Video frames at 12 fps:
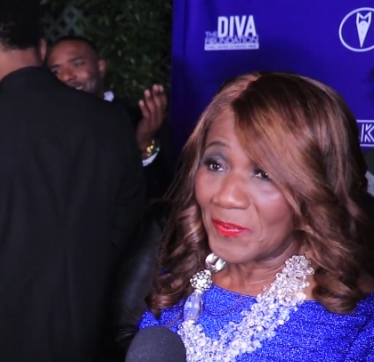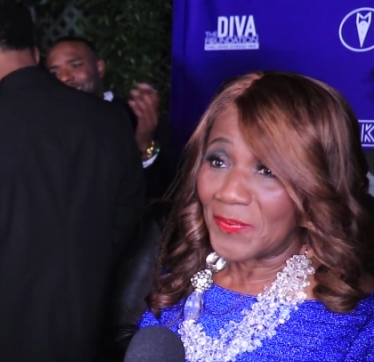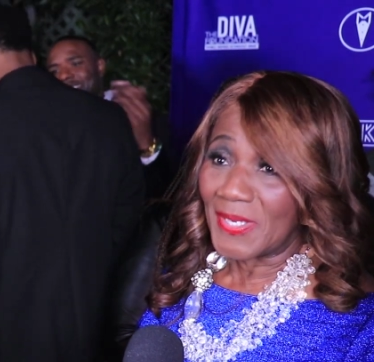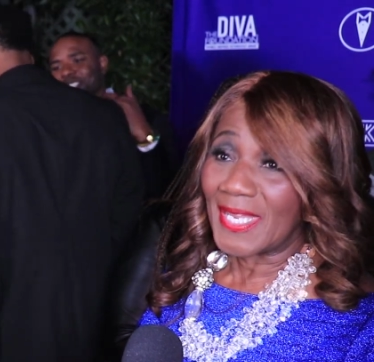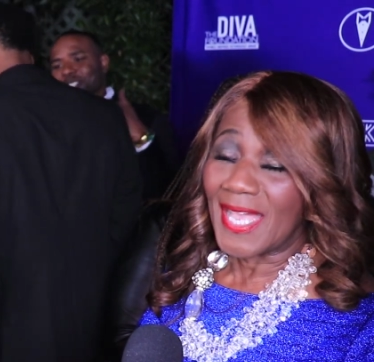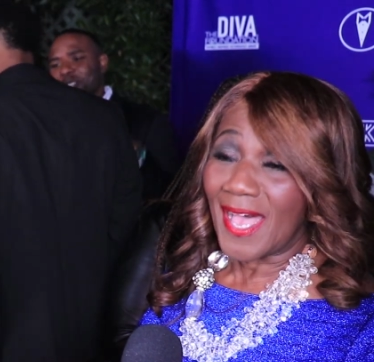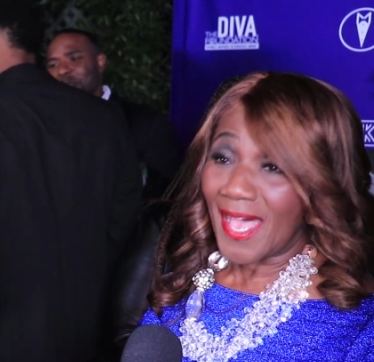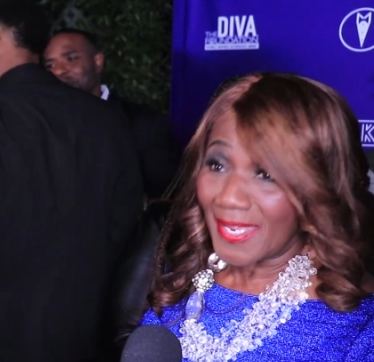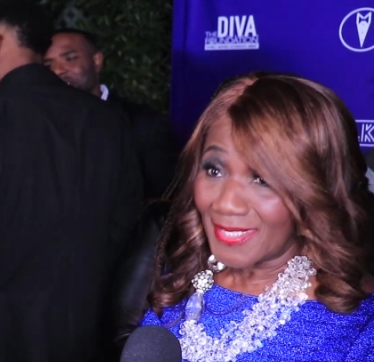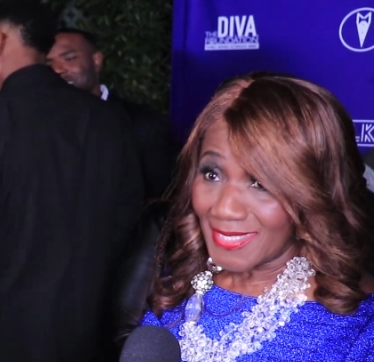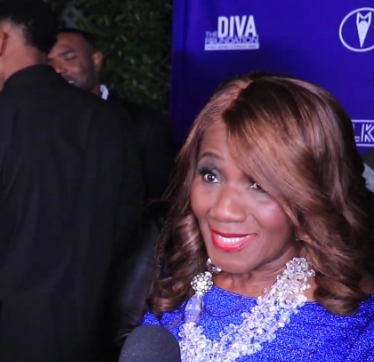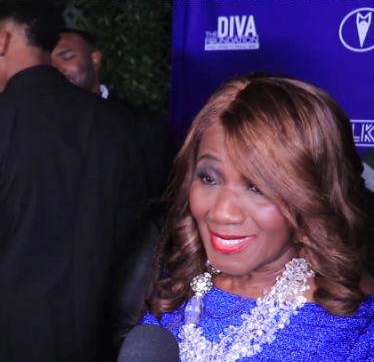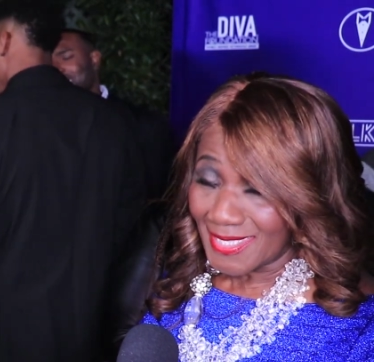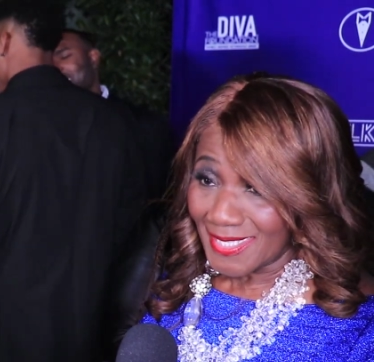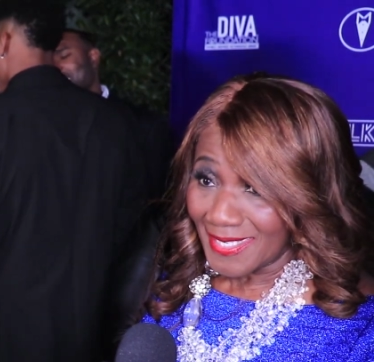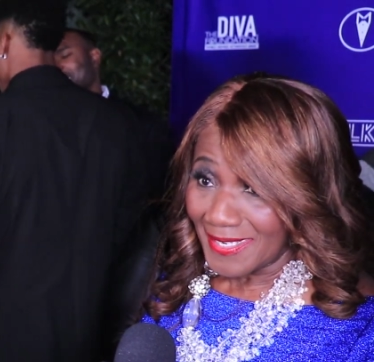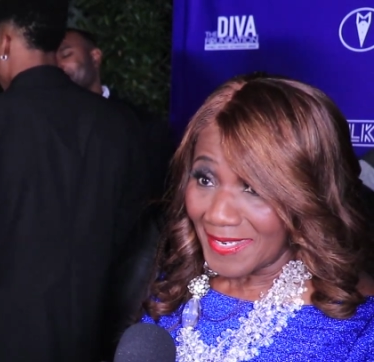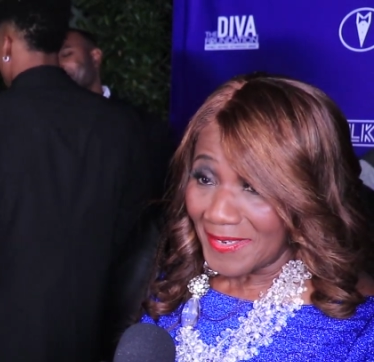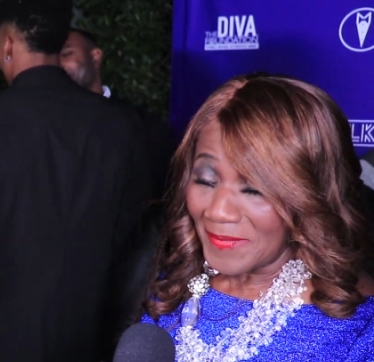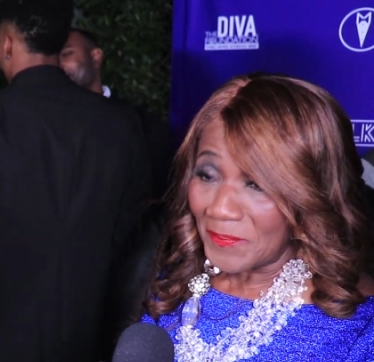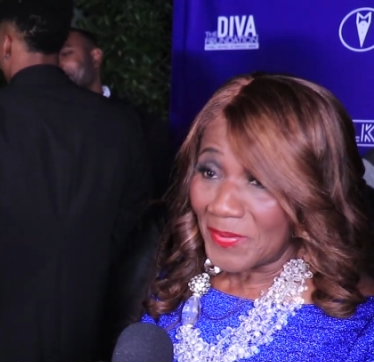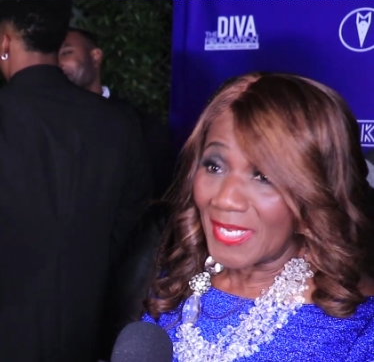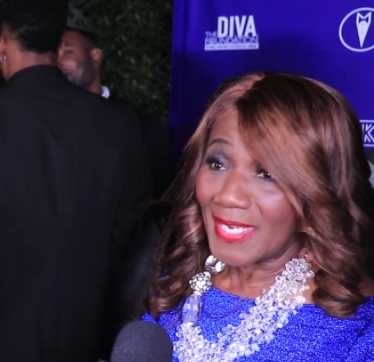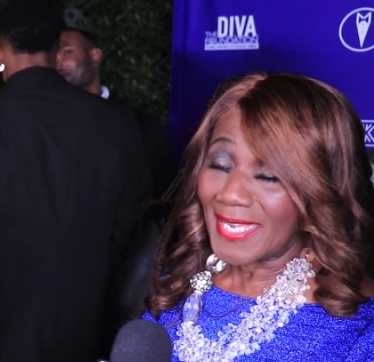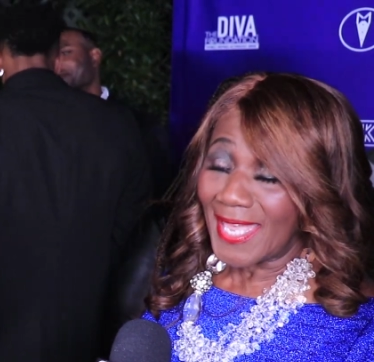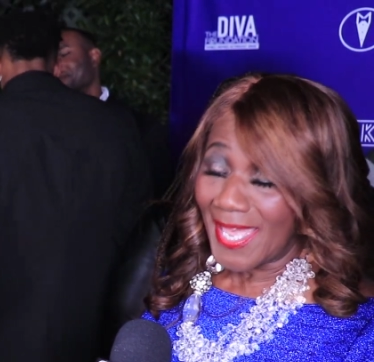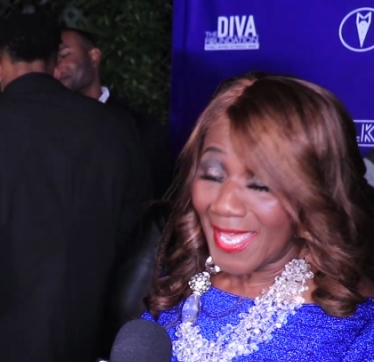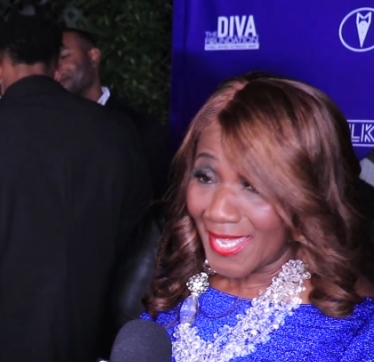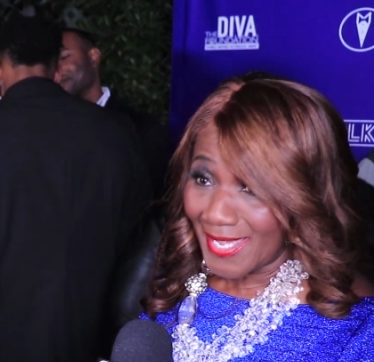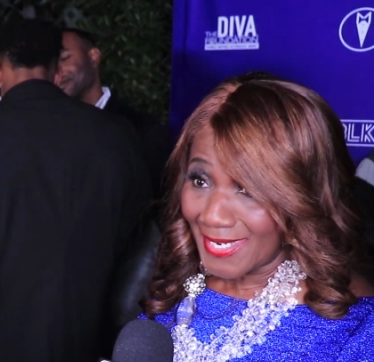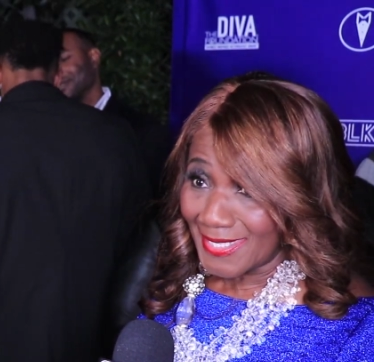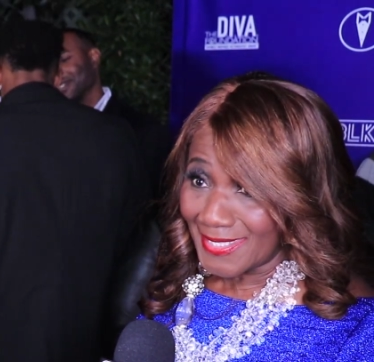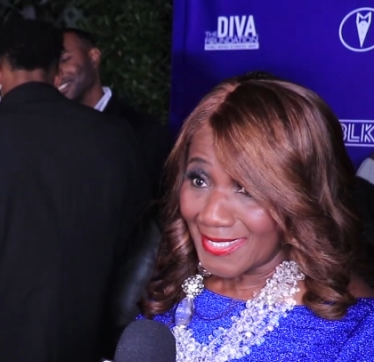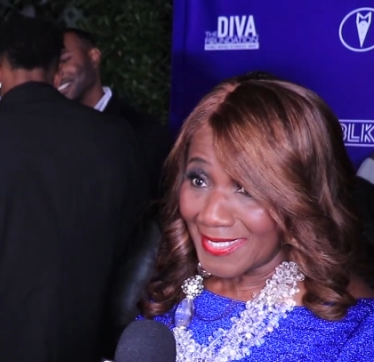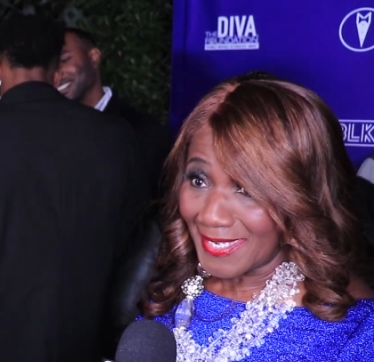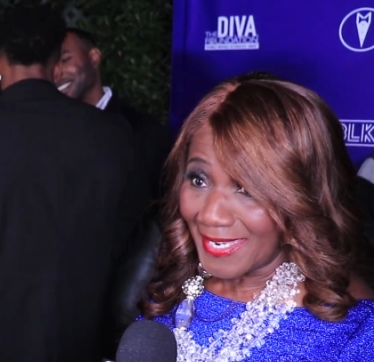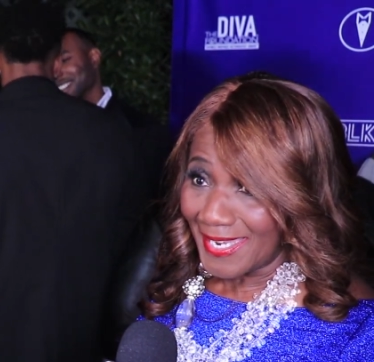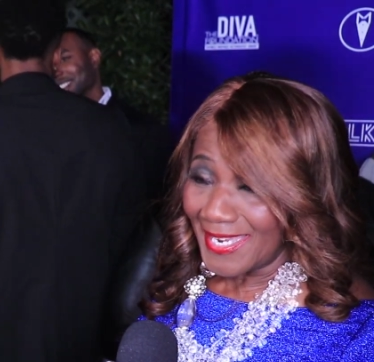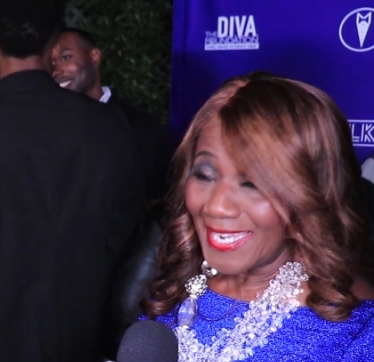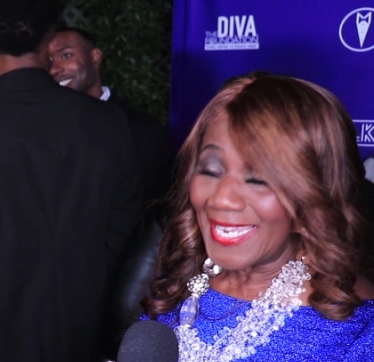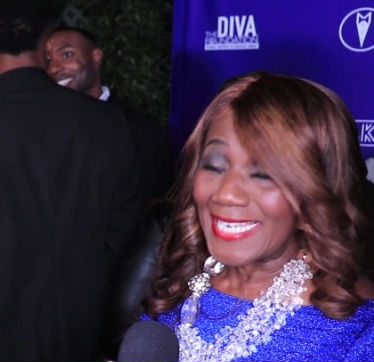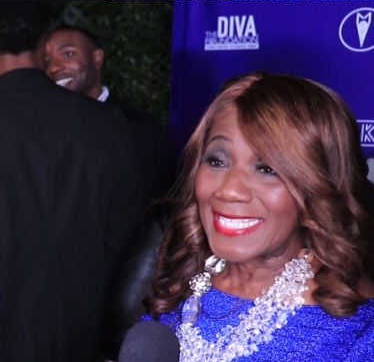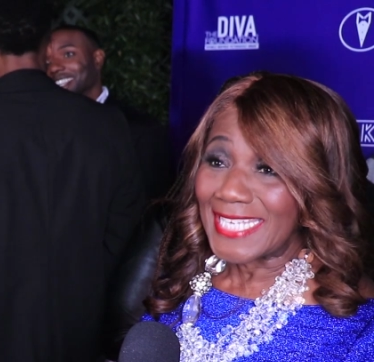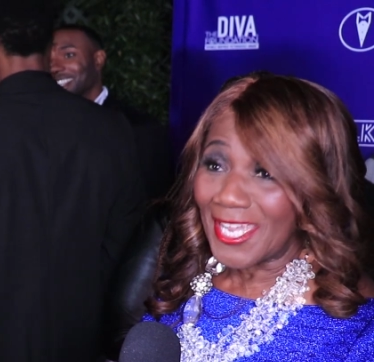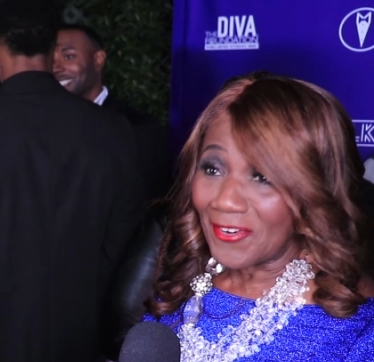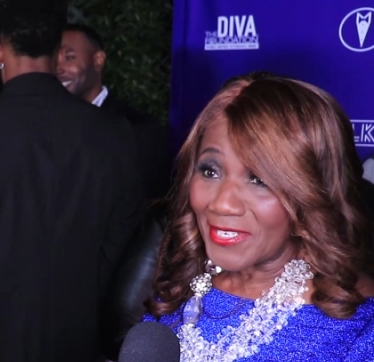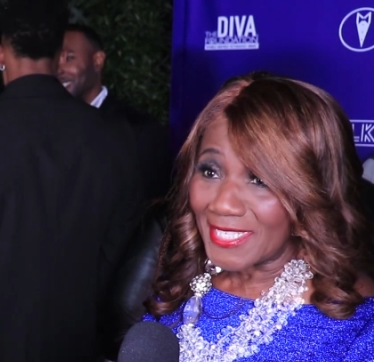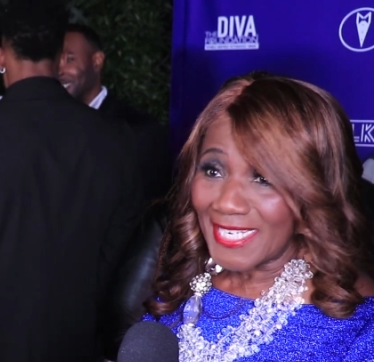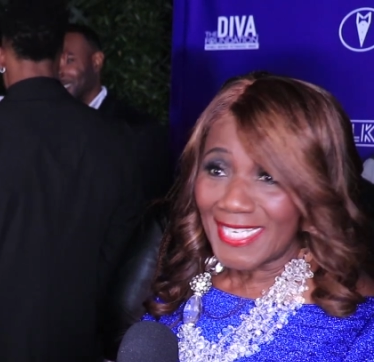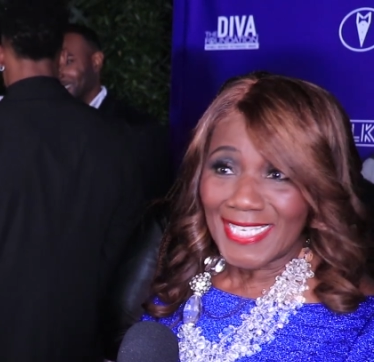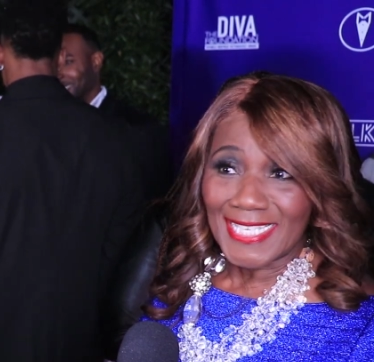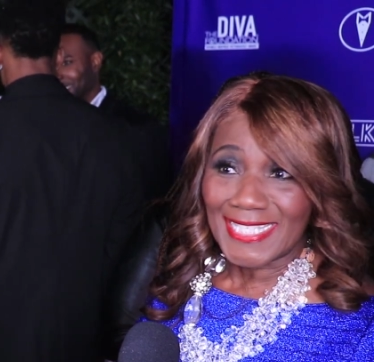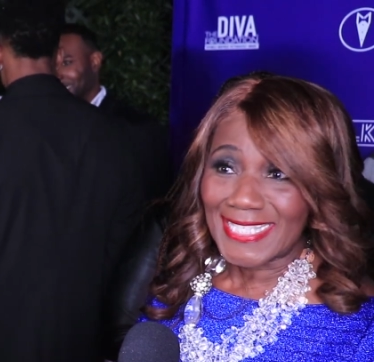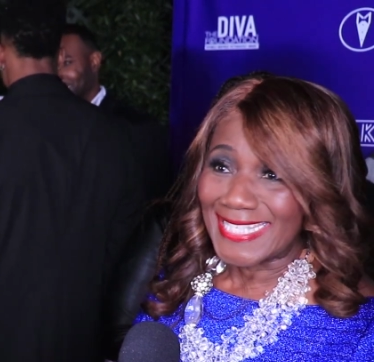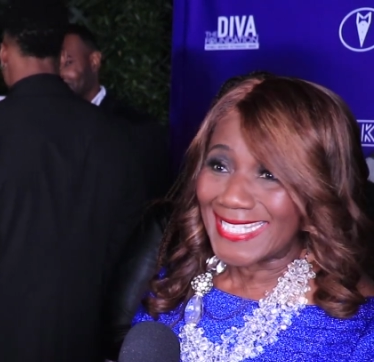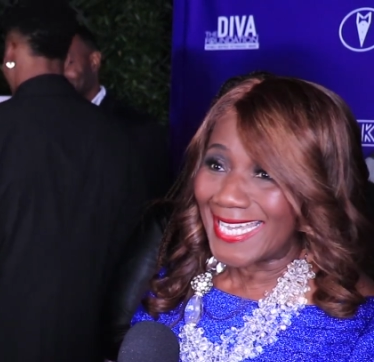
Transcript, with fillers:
Speaker 1: being honest, being kind, integrity is